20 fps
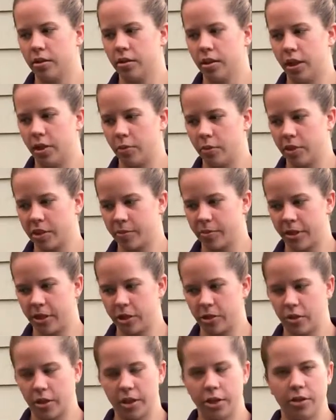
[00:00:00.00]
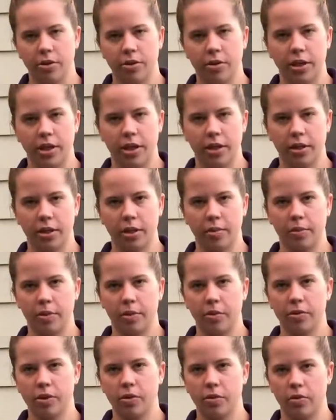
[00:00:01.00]
They risk being stranded during daily
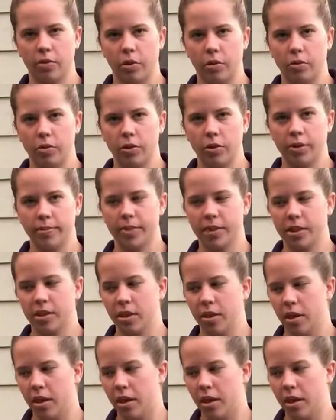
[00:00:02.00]
commutes or road trips